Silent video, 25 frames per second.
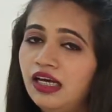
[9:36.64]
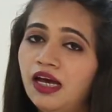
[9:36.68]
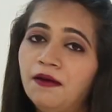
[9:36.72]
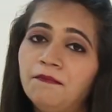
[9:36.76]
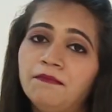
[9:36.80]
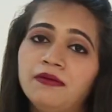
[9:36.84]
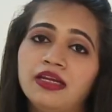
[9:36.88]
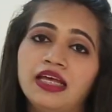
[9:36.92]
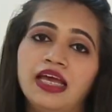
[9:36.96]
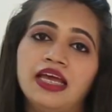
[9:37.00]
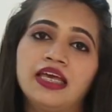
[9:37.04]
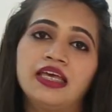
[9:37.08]

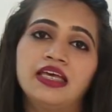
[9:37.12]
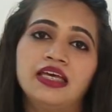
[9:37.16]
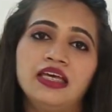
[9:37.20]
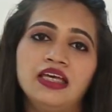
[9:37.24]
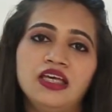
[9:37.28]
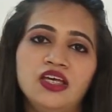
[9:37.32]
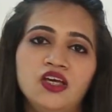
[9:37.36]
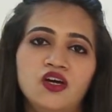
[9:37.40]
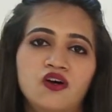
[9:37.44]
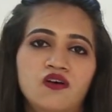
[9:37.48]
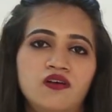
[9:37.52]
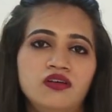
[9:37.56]
I'm
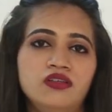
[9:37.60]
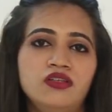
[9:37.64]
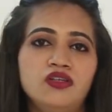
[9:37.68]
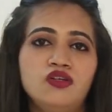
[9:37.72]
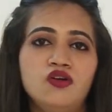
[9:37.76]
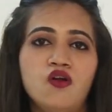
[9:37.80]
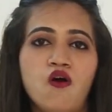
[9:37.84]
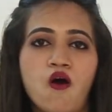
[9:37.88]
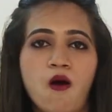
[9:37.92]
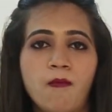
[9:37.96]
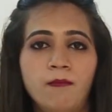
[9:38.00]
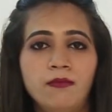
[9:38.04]
taking here the
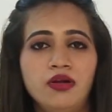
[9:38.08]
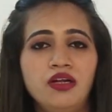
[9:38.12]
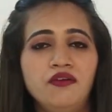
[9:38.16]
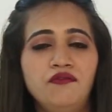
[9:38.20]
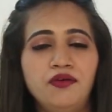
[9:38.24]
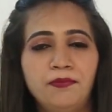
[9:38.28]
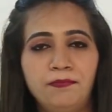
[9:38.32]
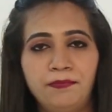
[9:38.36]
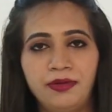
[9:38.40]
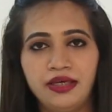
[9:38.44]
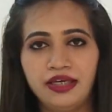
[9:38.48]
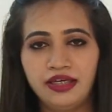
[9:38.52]
normal
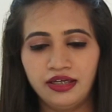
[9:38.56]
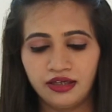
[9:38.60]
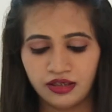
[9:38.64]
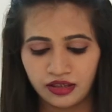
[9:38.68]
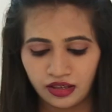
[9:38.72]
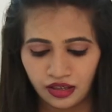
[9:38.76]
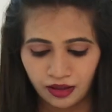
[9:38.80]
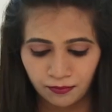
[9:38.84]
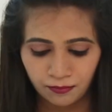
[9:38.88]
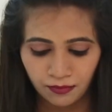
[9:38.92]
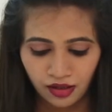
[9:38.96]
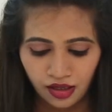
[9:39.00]
whipping
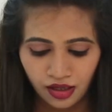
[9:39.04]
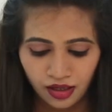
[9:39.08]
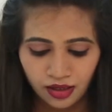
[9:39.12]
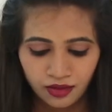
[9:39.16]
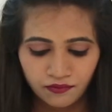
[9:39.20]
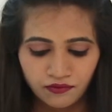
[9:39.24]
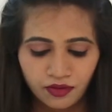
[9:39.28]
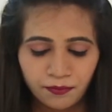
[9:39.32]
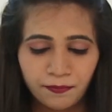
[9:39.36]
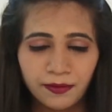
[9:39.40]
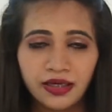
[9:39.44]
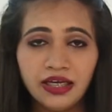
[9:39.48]
cream.
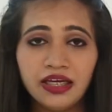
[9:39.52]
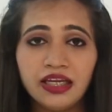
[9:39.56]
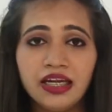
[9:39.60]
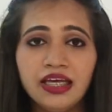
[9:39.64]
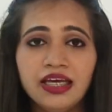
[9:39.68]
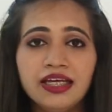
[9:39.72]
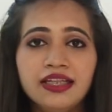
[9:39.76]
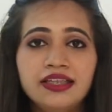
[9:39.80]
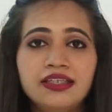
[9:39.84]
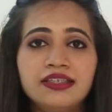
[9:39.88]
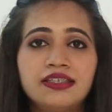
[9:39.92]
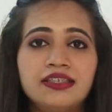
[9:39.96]
Whipping
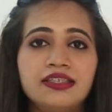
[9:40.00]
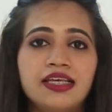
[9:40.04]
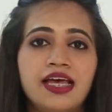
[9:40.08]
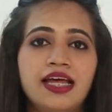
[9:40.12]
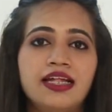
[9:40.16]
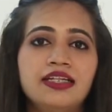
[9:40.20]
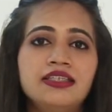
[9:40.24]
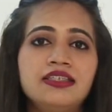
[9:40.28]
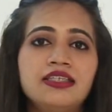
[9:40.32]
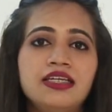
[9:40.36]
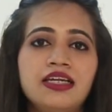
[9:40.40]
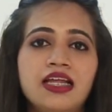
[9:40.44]
cream in the
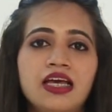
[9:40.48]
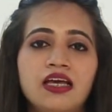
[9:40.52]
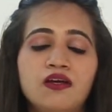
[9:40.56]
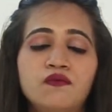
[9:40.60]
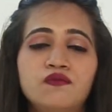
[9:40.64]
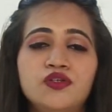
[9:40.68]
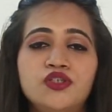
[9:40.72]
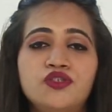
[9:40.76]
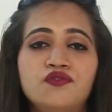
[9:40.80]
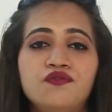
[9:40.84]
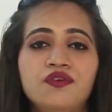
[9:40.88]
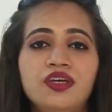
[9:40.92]
sense
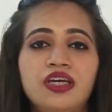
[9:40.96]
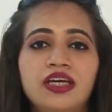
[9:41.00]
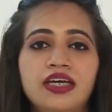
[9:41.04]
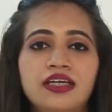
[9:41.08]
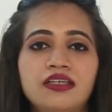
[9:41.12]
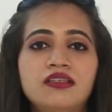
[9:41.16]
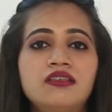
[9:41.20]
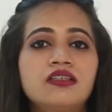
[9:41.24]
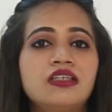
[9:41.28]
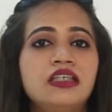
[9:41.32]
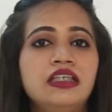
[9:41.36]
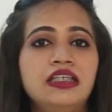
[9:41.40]
like which we
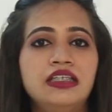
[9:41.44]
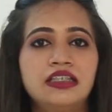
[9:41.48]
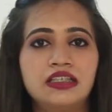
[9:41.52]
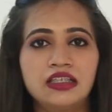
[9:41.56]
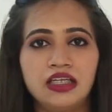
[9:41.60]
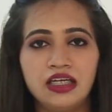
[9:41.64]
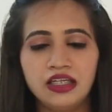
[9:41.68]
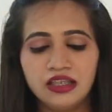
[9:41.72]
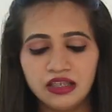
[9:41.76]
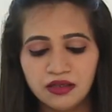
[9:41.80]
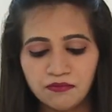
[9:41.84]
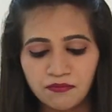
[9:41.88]
get
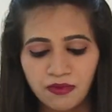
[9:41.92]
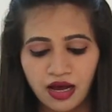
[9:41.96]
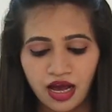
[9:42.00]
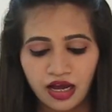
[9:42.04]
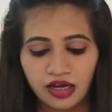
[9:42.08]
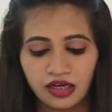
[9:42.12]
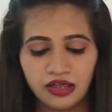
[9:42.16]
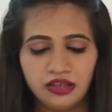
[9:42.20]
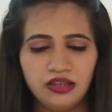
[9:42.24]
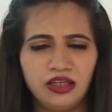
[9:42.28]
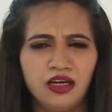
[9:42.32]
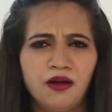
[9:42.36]
easily in the
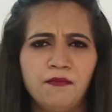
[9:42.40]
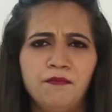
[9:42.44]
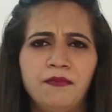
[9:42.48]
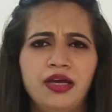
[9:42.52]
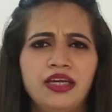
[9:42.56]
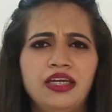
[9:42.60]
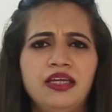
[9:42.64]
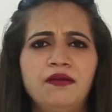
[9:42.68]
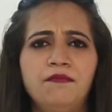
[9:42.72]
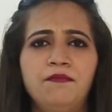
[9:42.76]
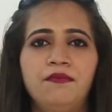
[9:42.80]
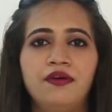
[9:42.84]
market. There are
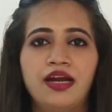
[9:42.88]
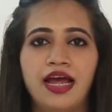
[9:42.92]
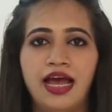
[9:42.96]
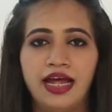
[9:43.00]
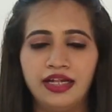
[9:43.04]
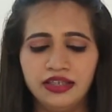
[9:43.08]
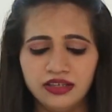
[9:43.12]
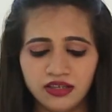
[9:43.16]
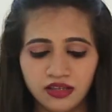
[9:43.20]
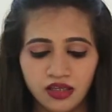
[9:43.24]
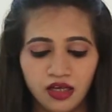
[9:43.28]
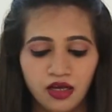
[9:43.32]
many
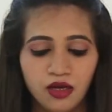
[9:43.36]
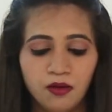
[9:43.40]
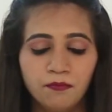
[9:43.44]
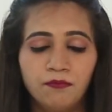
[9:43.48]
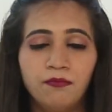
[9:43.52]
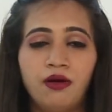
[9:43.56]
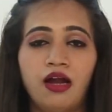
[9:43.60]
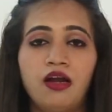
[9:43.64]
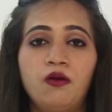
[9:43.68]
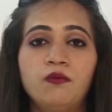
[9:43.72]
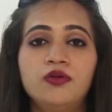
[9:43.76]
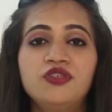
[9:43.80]
brands,
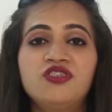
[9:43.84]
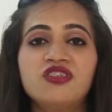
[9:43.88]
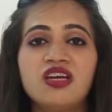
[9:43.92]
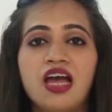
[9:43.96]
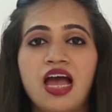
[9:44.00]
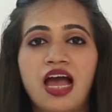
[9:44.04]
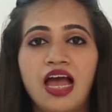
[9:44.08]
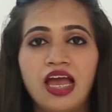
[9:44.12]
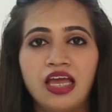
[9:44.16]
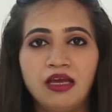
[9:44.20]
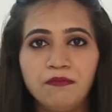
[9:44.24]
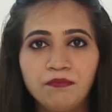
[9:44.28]
but which
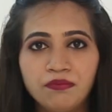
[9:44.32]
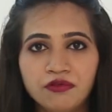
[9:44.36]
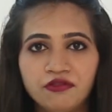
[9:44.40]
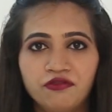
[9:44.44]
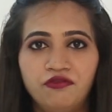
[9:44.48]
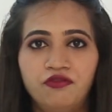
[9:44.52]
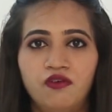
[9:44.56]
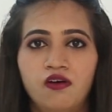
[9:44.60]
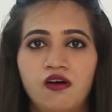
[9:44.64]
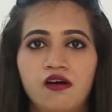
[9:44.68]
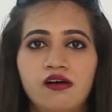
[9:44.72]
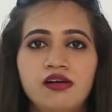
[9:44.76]
I
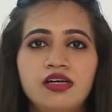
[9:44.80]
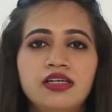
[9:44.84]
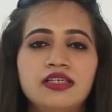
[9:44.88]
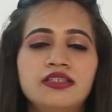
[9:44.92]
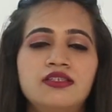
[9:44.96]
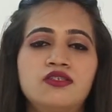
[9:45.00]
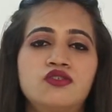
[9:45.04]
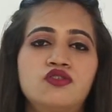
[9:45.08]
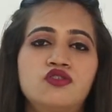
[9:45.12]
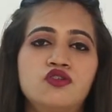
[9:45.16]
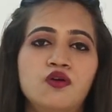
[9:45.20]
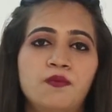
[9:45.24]
prefer
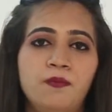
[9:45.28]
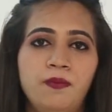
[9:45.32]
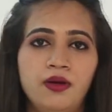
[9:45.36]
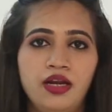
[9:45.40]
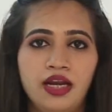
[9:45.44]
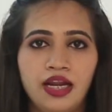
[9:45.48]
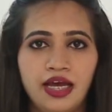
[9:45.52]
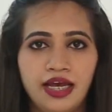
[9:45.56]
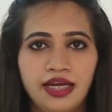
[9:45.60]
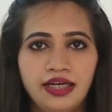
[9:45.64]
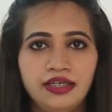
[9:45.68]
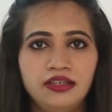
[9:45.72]
is
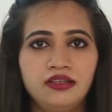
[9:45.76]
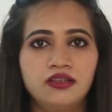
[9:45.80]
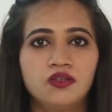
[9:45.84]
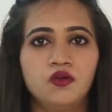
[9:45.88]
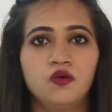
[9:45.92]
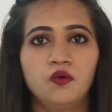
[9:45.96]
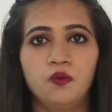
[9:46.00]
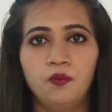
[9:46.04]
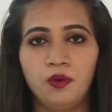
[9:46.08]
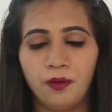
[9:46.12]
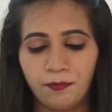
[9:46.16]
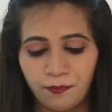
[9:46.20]
Tropolite's
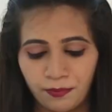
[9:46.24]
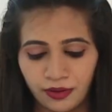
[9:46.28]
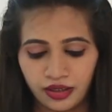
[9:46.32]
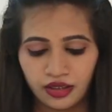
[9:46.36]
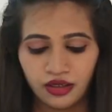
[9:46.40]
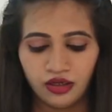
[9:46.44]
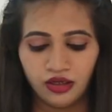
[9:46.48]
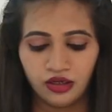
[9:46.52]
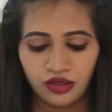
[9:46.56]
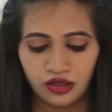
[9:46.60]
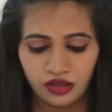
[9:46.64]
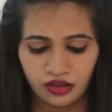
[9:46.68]

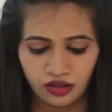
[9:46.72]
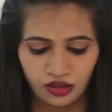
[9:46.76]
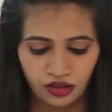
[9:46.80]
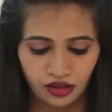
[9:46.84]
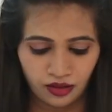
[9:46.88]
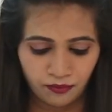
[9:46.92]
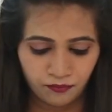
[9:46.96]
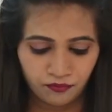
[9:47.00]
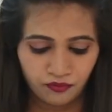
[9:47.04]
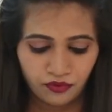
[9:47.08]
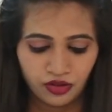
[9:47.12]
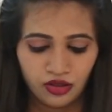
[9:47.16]
whipping
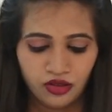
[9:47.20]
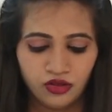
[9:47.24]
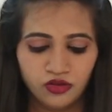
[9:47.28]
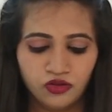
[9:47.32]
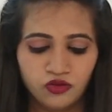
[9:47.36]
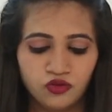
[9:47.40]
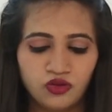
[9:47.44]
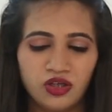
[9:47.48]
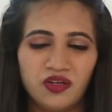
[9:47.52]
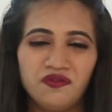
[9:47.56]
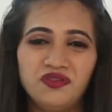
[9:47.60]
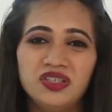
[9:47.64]
cream.
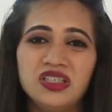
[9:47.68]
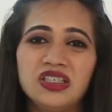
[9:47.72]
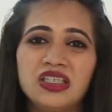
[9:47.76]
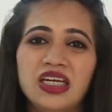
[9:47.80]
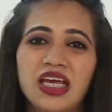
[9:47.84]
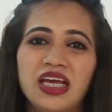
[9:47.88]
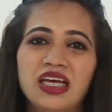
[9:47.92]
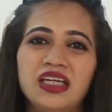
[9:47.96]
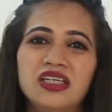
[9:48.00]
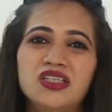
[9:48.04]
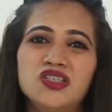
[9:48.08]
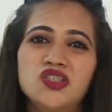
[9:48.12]
So I've just
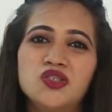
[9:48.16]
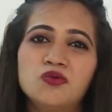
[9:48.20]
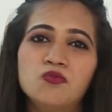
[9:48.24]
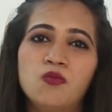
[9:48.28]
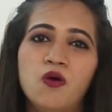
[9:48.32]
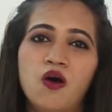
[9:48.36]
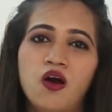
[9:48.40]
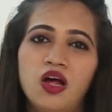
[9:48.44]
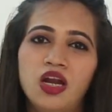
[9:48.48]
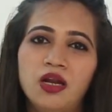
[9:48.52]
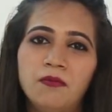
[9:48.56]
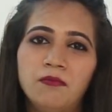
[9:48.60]
taken a
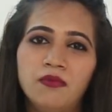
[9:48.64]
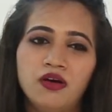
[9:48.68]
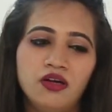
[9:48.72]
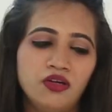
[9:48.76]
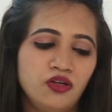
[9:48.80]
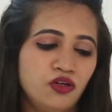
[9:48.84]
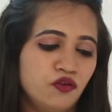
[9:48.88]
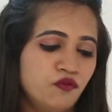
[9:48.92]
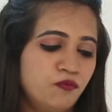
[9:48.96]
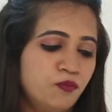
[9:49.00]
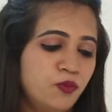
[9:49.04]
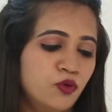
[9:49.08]
small
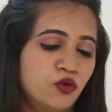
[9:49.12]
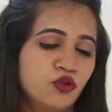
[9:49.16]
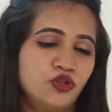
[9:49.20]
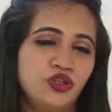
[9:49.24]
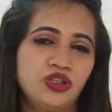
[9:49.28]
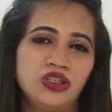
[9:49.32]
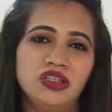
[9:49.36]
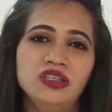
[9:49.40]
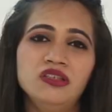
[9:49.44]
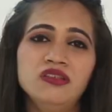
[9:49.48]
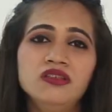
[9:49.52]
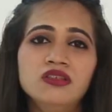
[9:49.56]
amount of
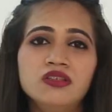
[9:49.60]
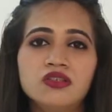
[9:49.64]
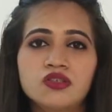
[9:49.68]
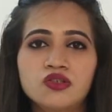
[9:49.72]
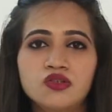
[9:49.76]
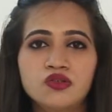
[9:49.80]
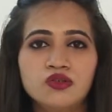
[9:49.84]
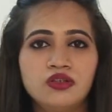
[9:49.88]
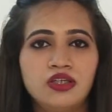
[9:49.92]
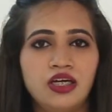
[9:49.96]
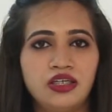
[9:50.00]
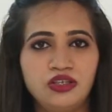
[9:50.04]
portion
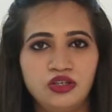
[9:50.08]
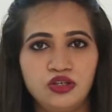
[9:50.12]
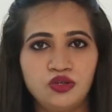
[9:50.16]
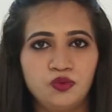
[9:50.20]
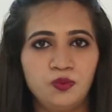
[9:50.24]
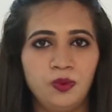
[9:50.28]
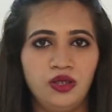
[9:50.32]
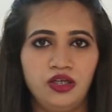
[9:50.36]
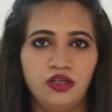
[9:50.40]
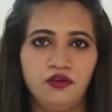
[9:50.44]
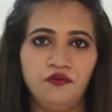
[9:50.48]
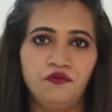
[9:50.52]
so that
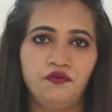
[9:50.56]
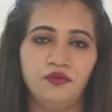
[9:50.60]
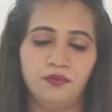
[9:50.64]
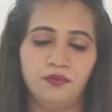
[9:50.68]
just we can